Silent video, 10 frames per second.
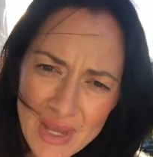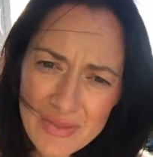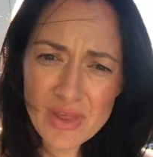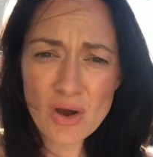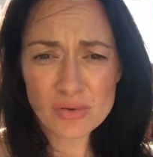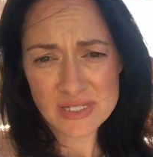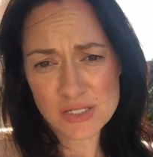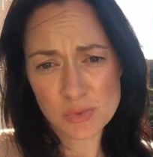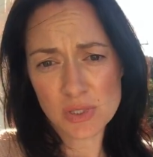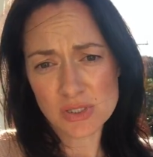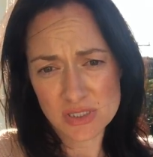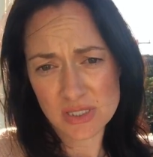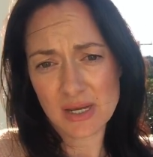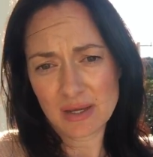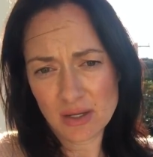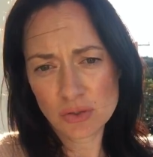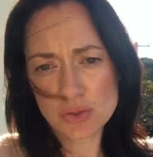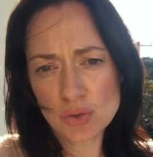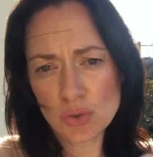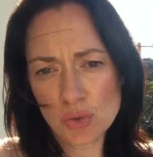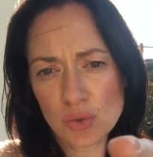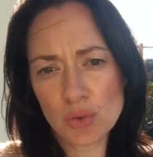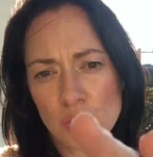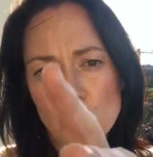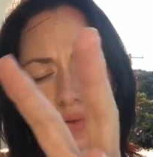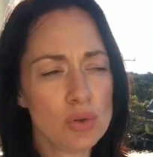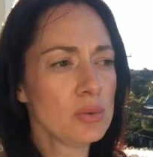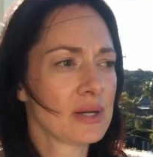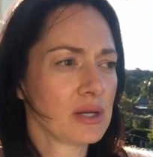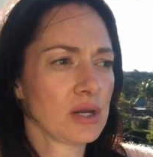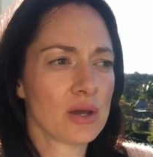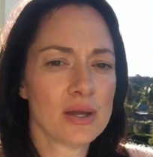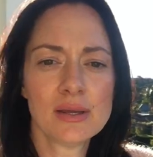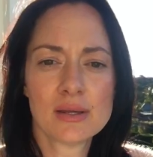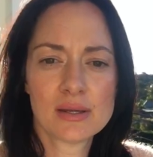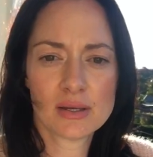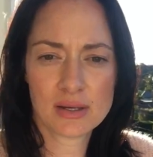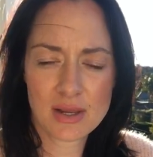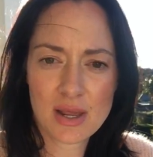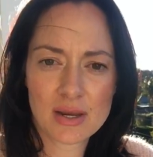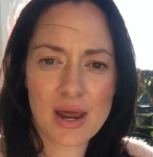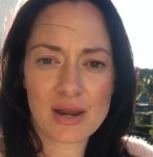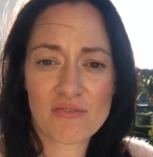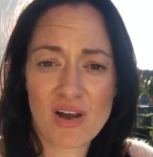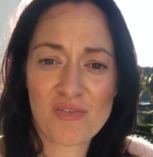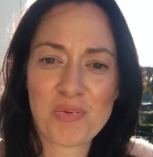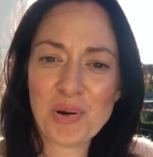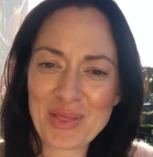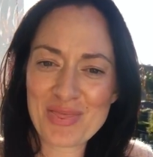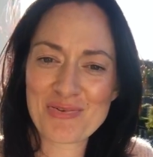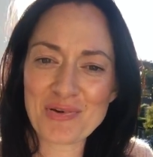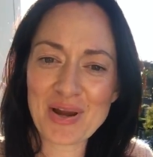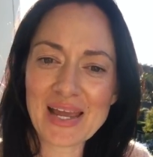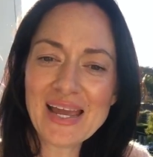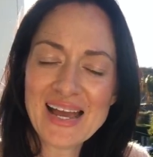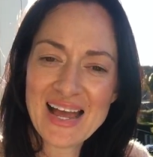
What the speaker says: in the old days we used to do and 95.3.